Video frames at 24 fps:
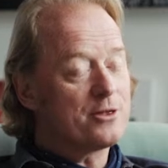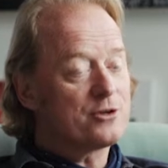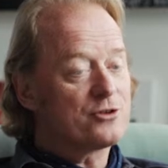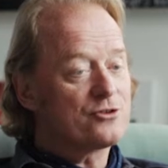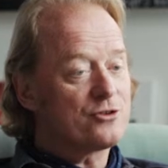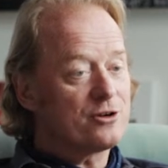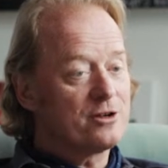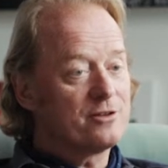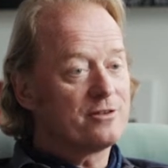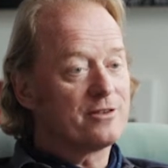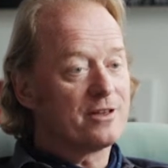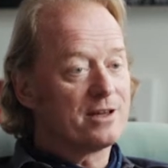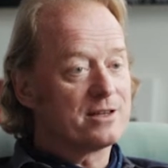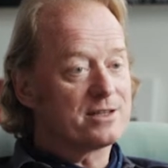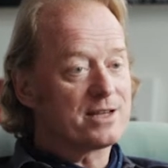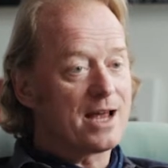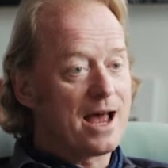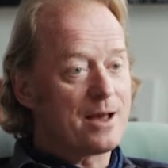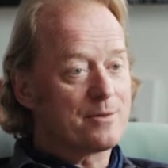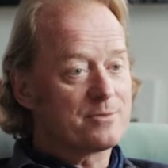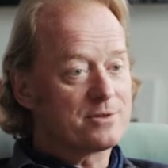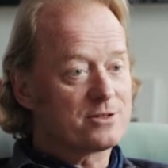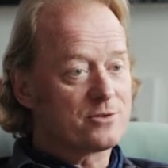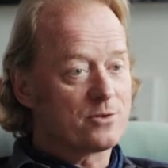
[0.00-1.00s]
but the truth is
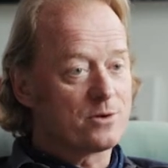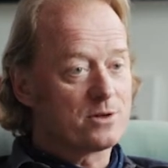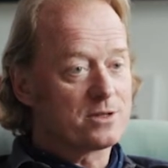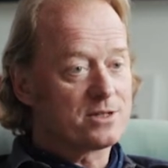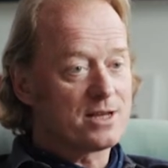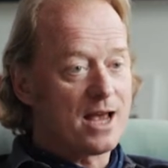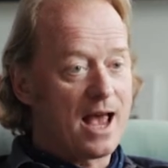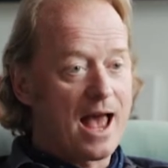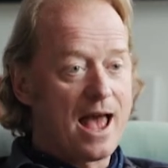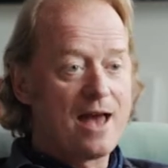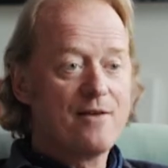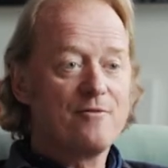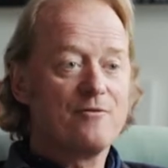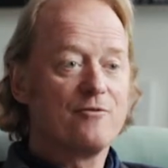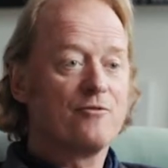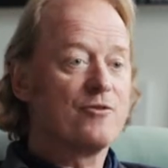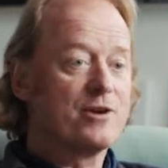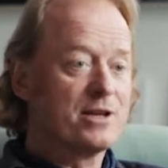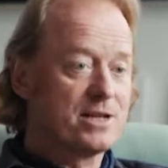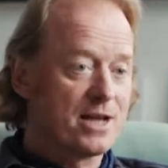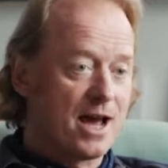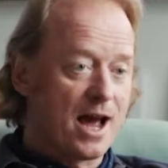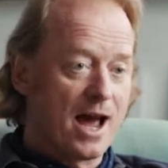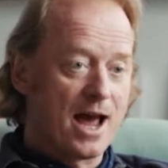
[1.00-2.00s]
it happens to us
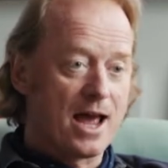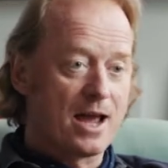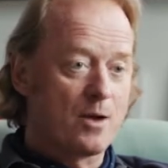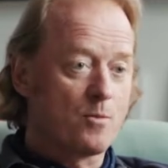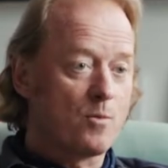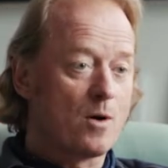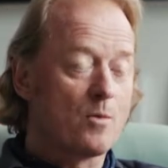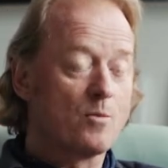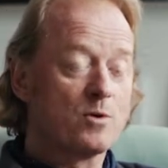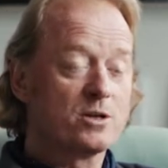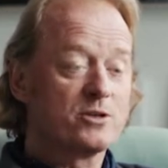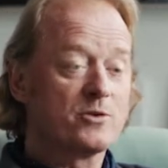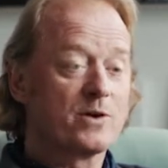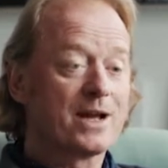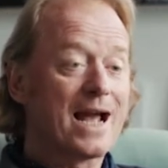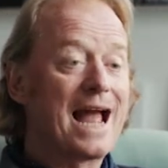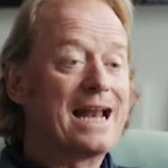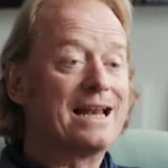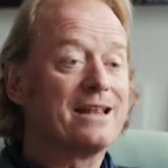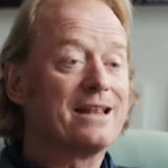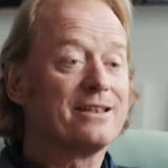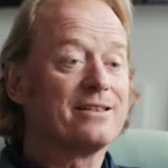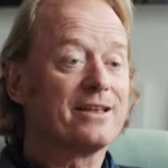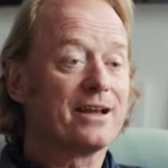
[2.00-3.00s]
every day when we're doing
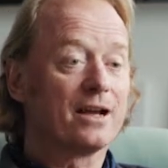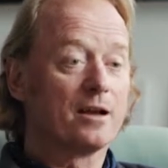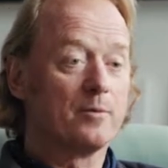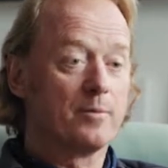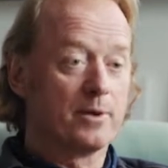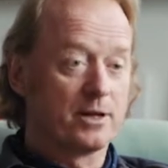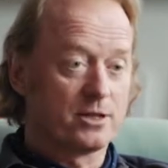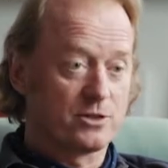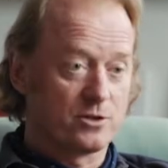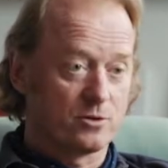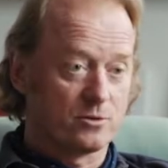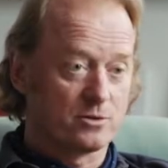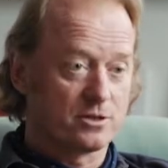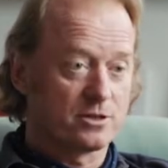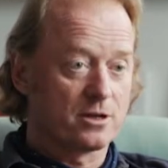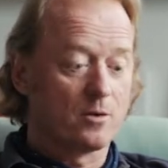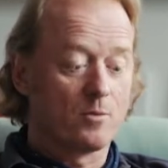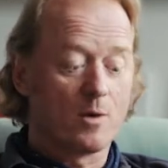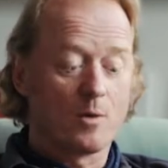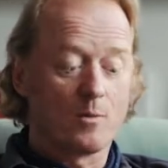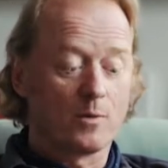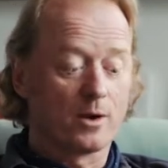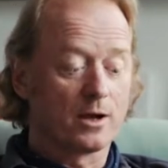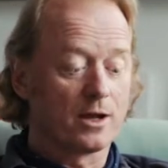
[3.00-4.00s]
anything habitual. So
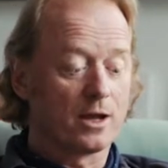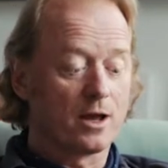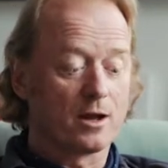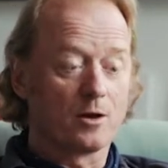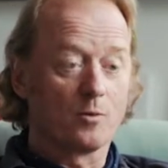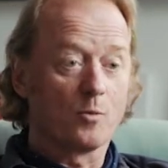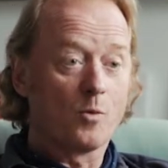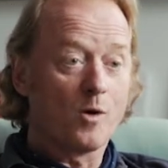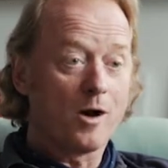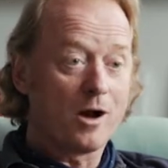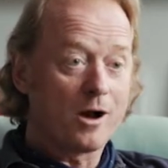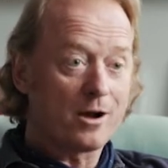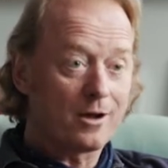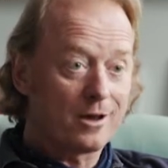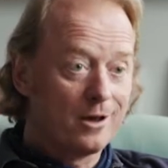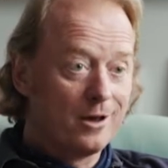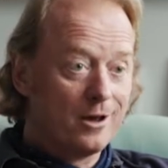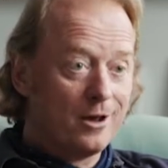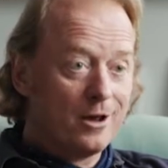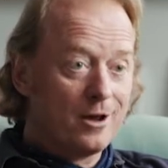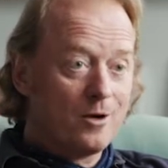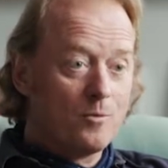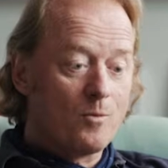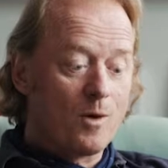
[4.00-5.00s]
when we go to work,
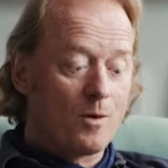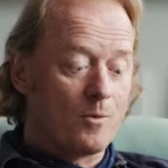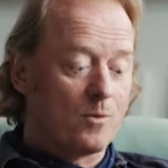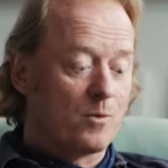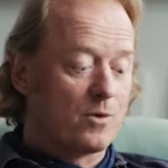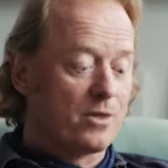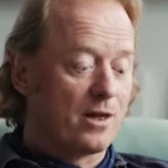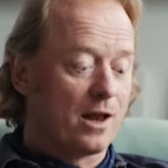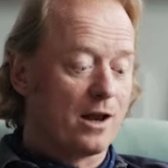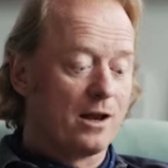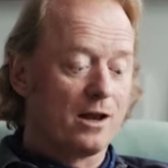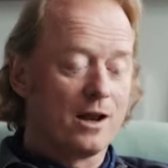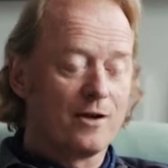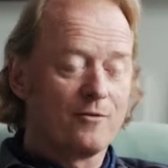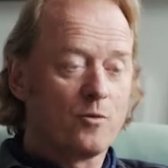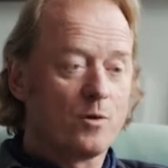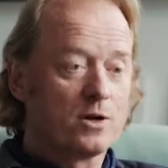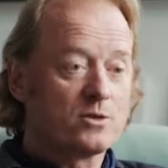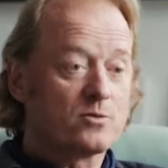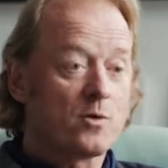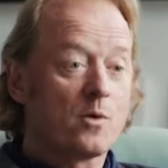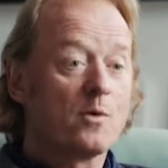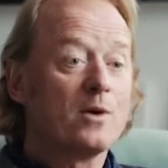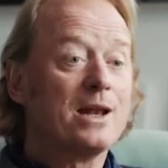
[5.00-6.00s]
when we're with our loved
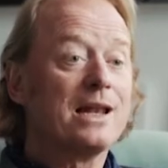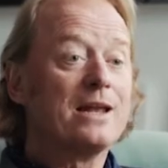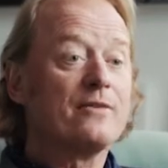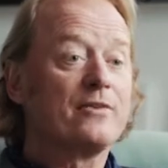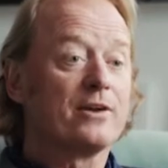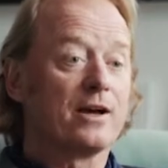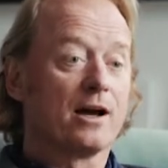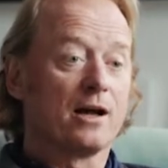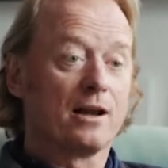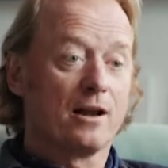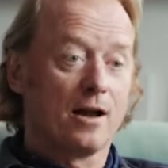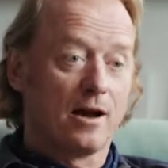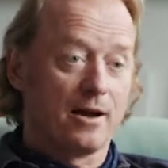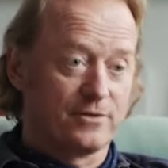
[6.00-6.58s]
ones, when we're living our